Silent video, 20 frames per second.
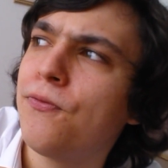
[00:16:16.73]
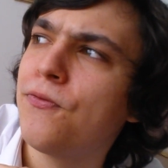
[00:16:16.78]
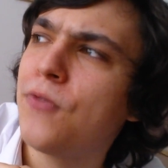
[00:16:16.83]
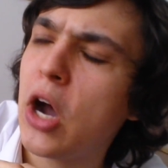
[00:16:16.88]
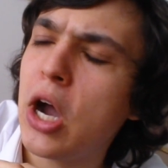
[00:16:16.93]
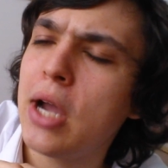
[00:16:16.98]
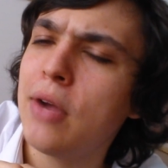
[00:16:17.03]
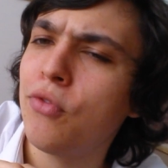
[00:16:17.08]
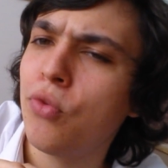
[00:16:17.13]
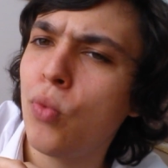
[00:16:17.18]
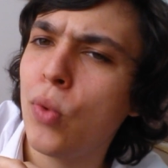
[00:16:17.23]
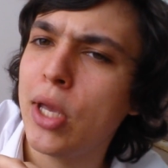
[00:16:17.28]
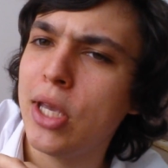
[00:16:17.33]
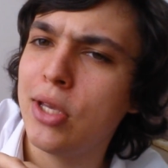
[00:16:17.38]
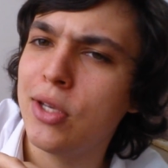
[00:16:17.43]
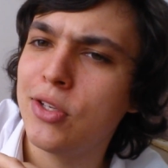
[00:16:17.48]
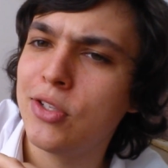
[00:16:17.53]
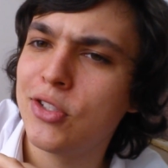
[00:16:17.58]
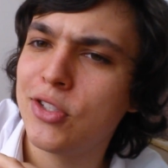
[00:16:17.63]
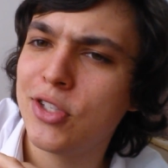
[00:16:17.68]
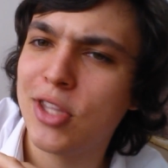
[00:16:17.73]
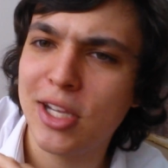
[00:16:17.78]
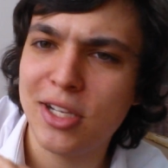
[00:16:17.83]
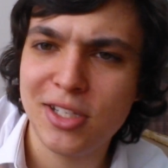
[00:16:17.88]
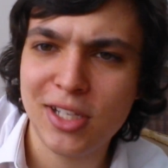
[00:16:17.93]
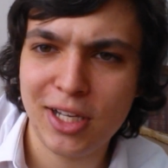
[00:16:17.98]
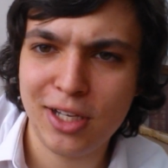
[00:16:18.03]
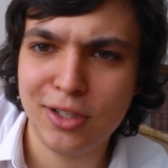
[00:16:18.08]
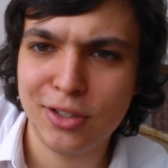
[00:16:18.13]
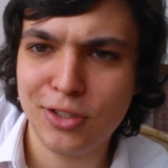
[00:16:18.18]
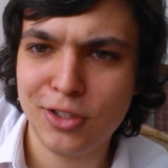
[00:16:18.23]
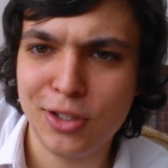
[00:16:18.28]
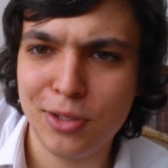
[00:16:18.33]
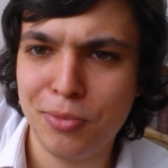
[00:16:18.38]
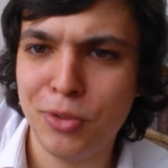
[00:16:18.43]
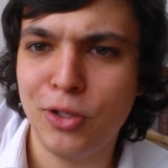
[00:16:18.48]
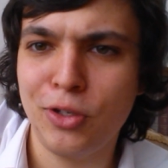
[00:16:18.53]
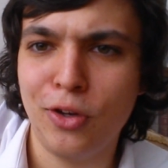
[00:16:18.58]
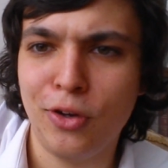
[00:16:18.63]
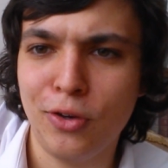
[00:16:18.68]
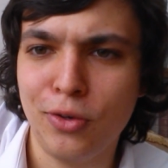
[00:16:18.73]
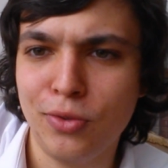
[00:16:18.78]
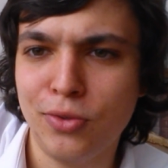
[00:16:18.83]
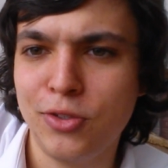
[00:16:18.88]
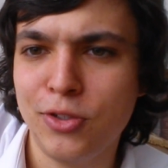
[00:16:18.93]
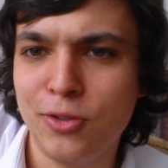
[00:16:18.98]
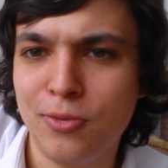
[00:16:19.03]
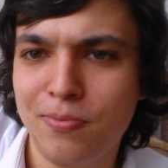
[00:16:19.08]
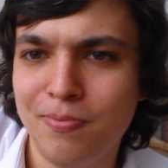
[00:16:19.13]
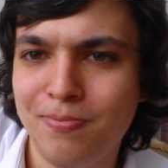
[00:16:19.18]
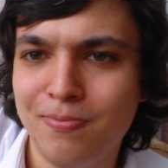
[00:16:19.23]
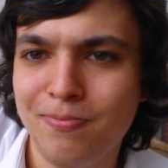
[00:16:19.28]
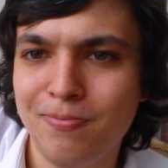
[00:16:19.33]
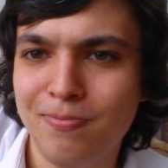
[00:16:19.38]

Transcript: 5 weeks, they take us to McDonald's.